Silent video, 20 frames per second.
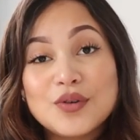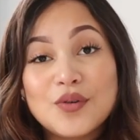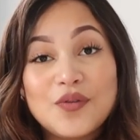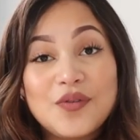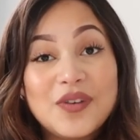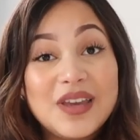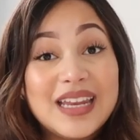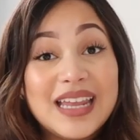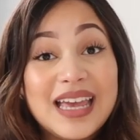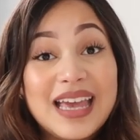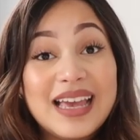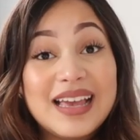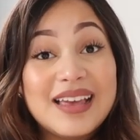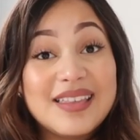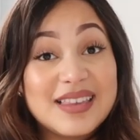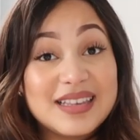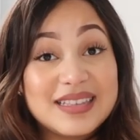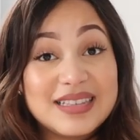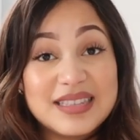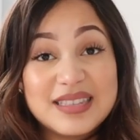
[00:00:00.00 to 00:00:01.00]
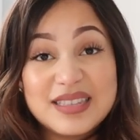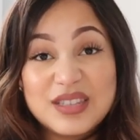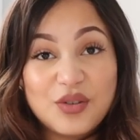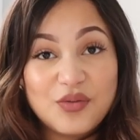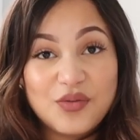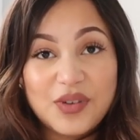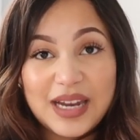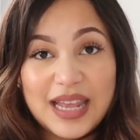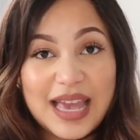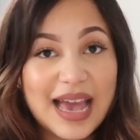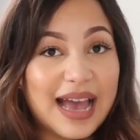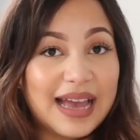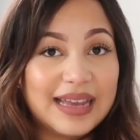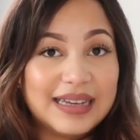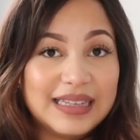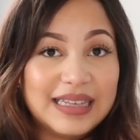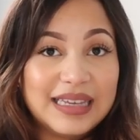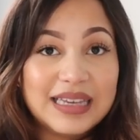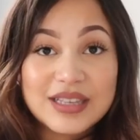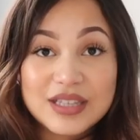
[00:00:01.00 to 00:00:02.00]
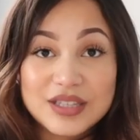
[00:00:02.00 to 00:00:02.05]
feeding, this is still really handy